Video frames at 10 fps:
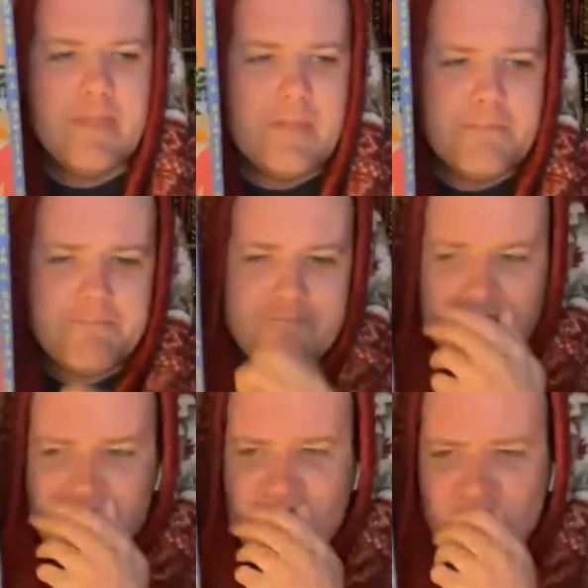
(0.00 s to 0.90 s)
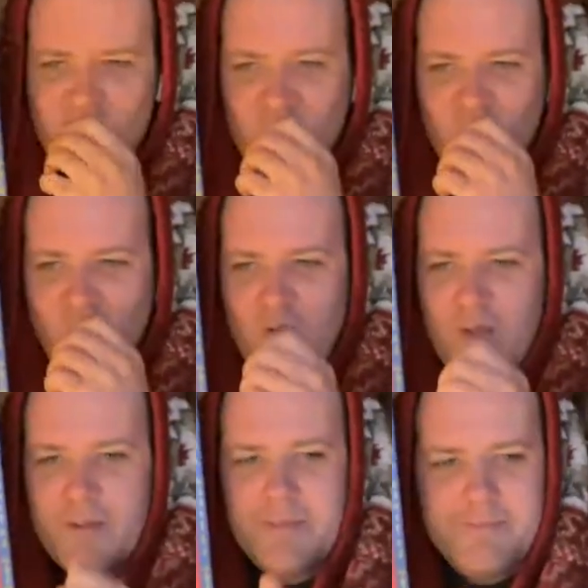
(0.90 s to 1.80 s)
Beloved audience. I get these
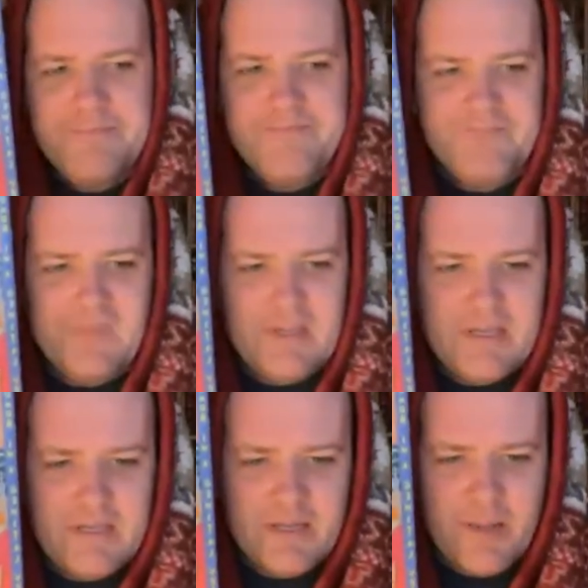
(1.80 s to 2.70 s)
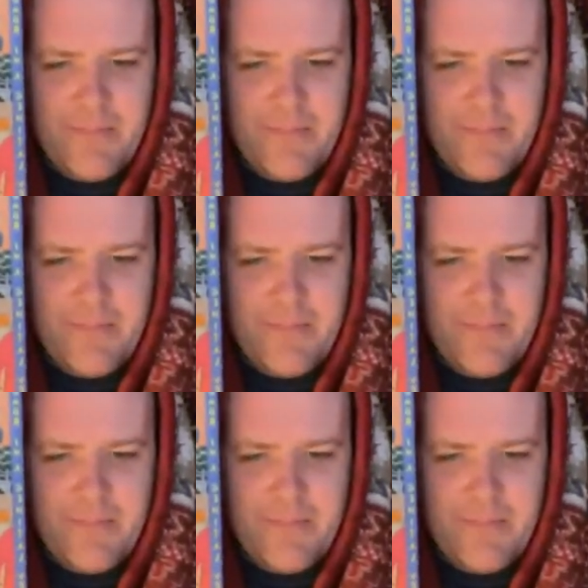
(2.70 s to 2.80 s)
two mixed up sometimes.